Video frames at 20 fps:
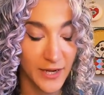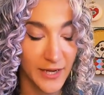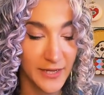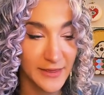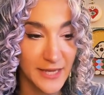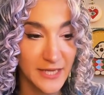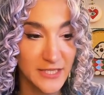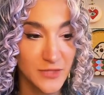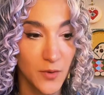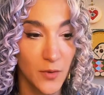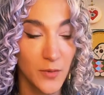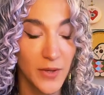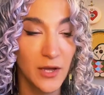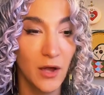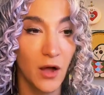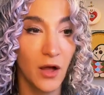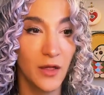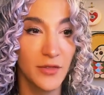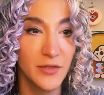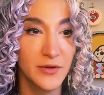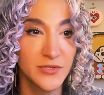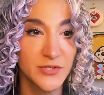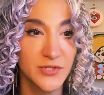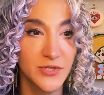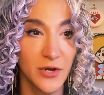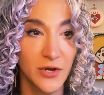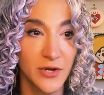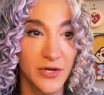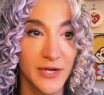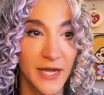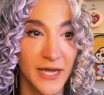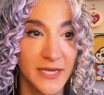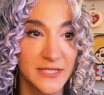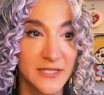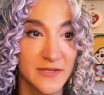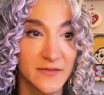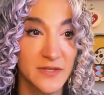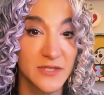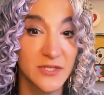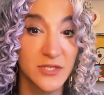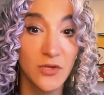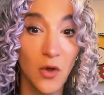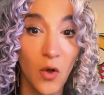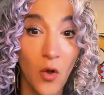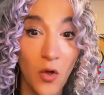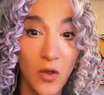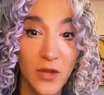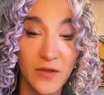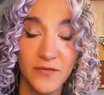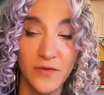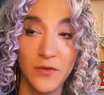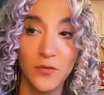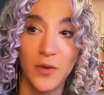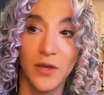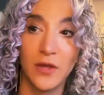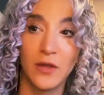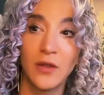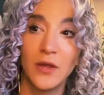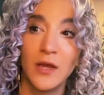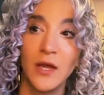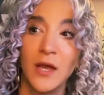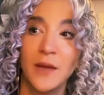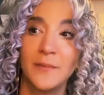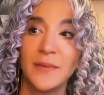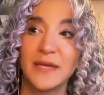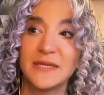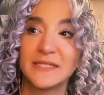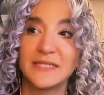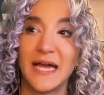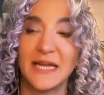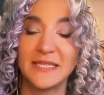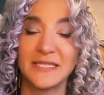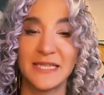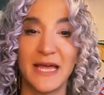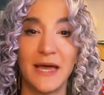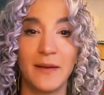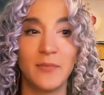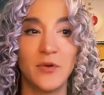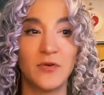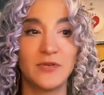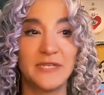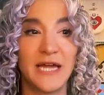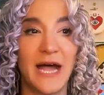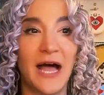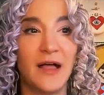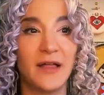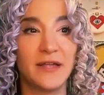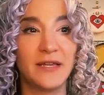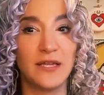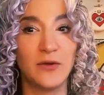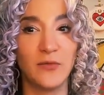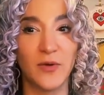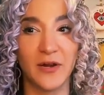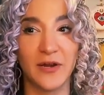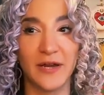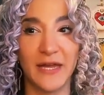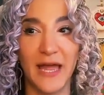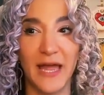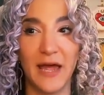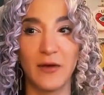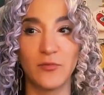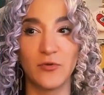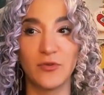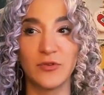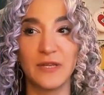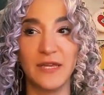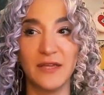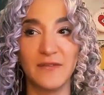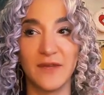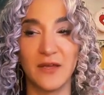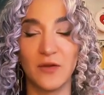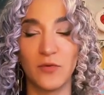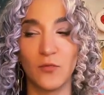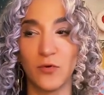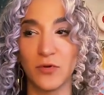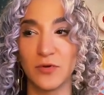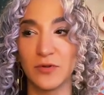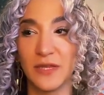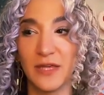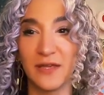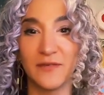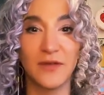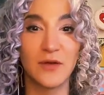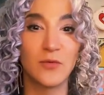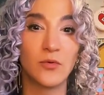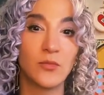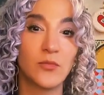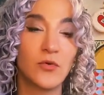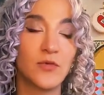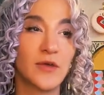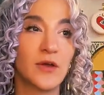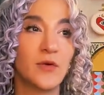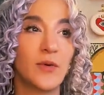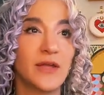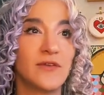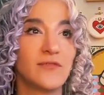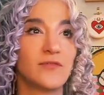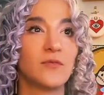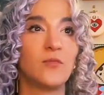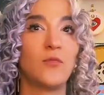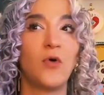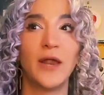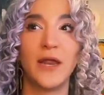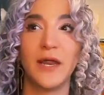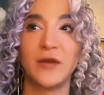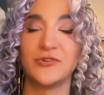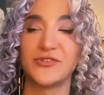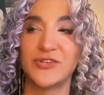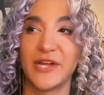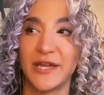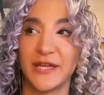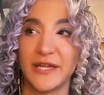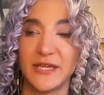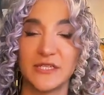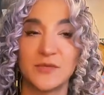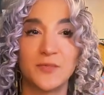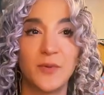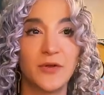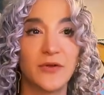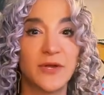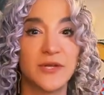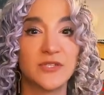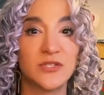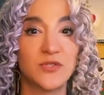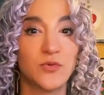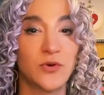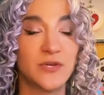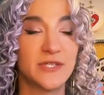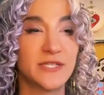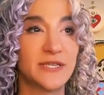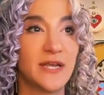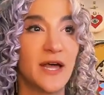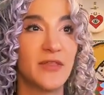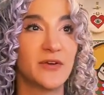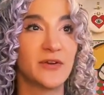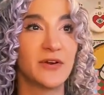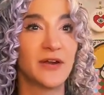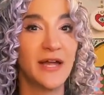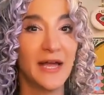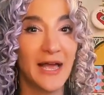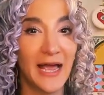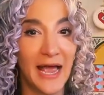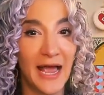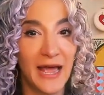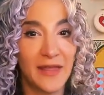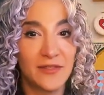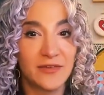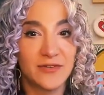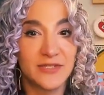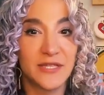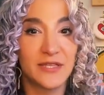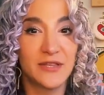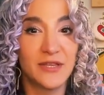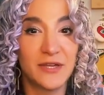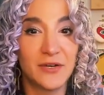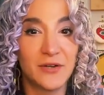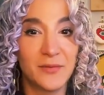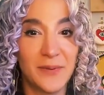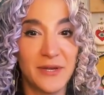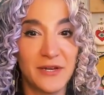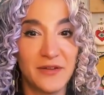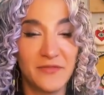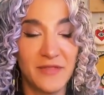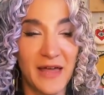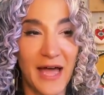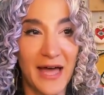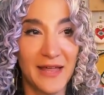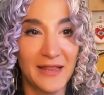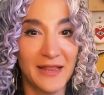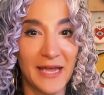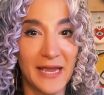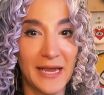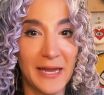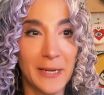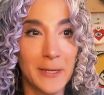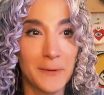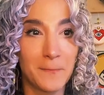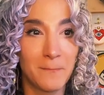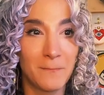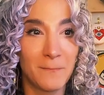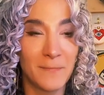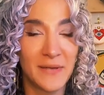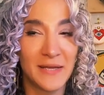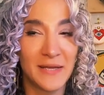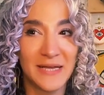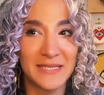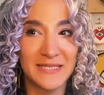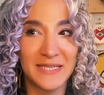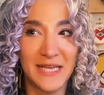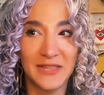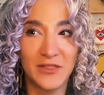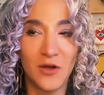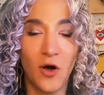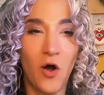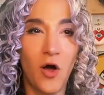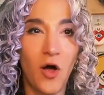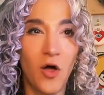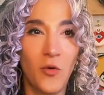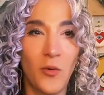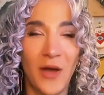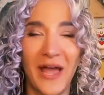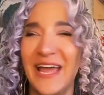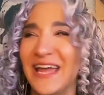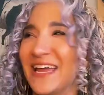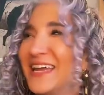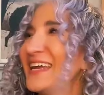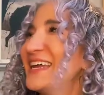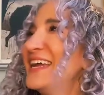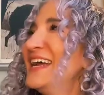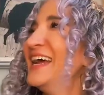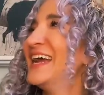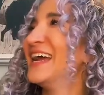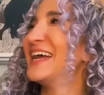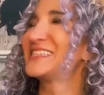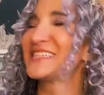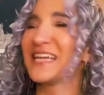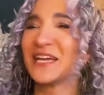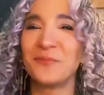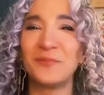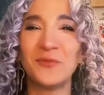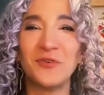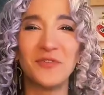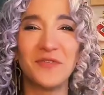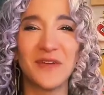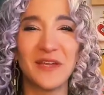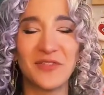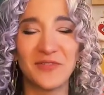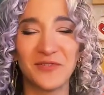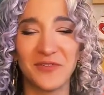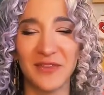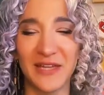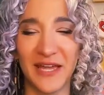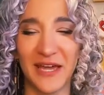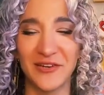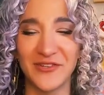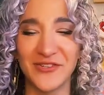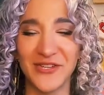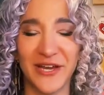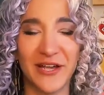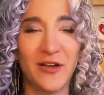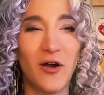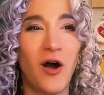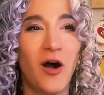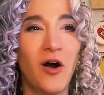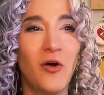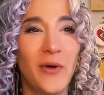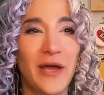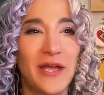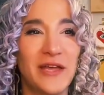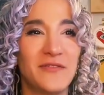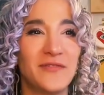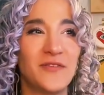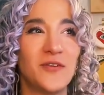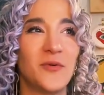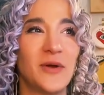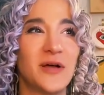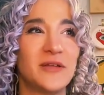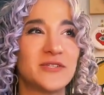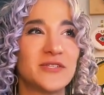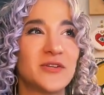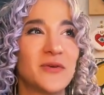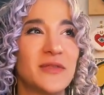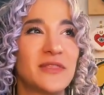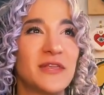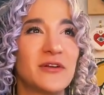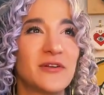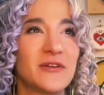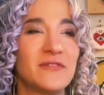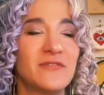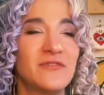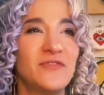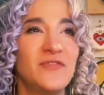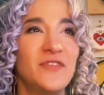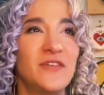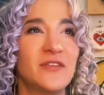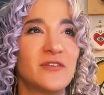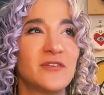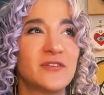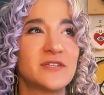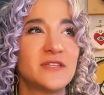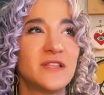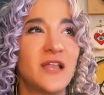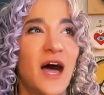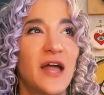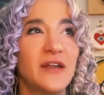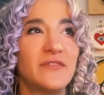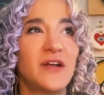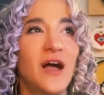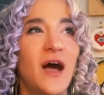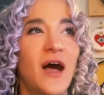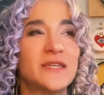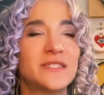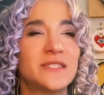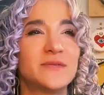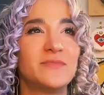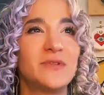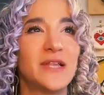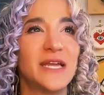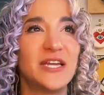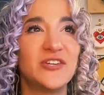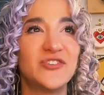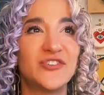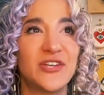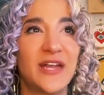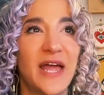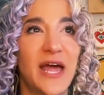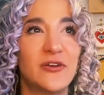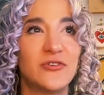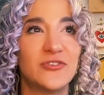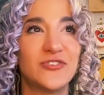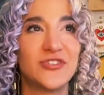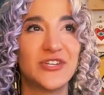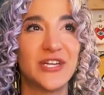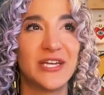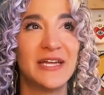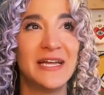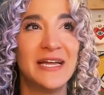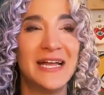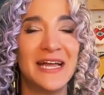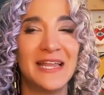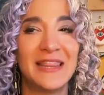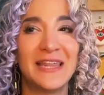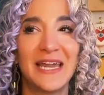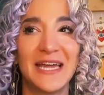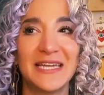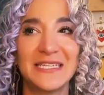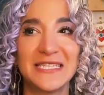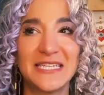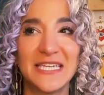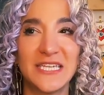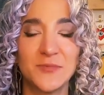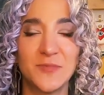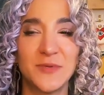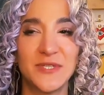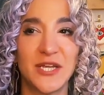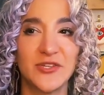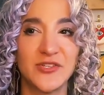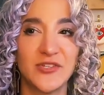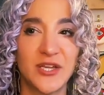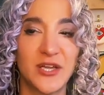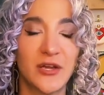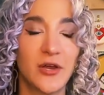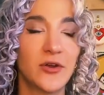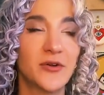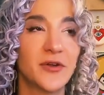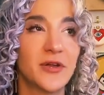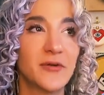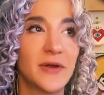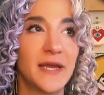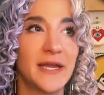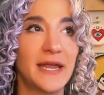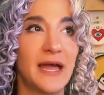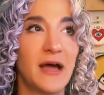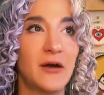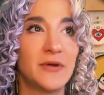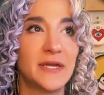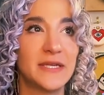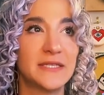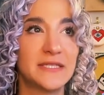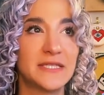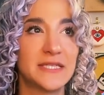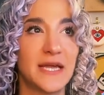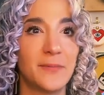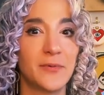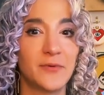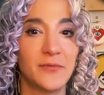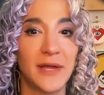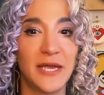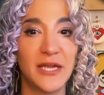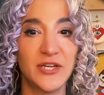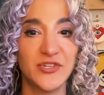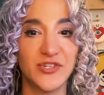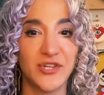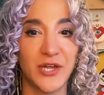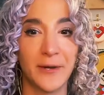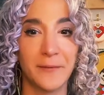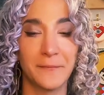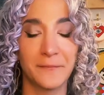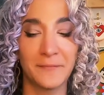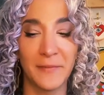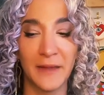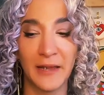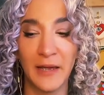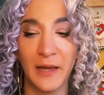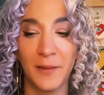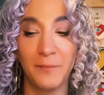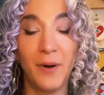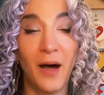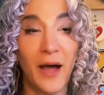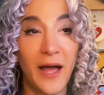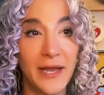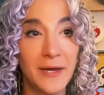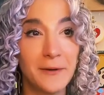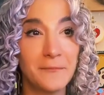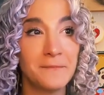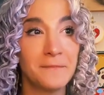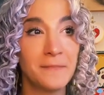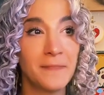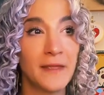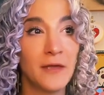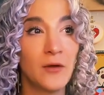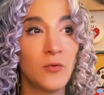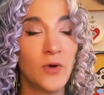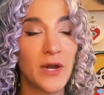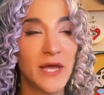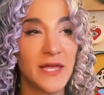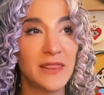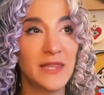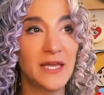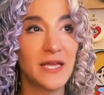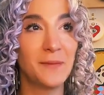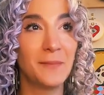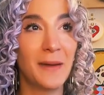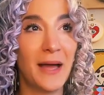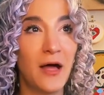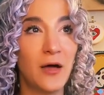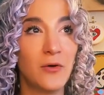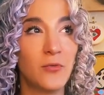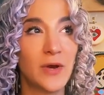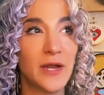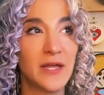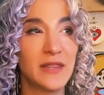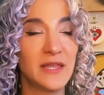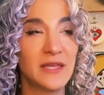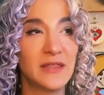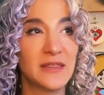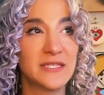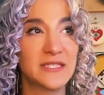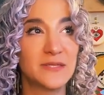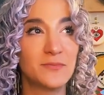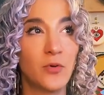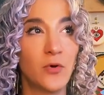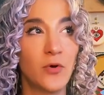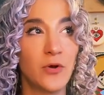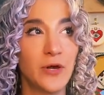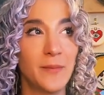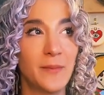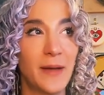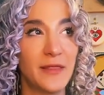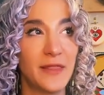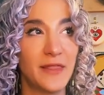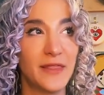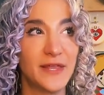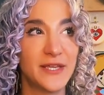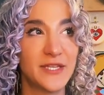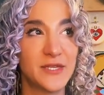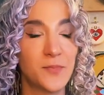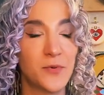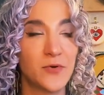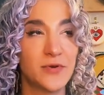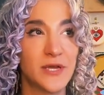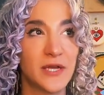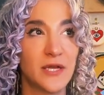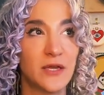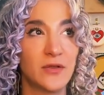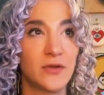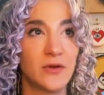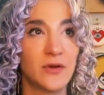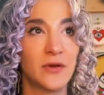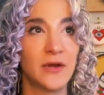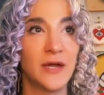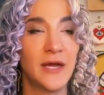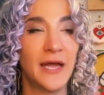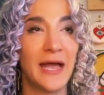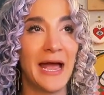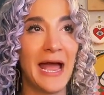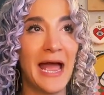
right? That's what we call those dark nights of the soul, if you will, because that's that modality where, again, we're moving away from one energetic experience towards another. And there's a little bit of that, like, it's like the hallway. It's like moving through the energetic hallway, if you will. So there's a lot of contemplation energy that I see is potentially occurring right now in separation. But what I think that's important about this particular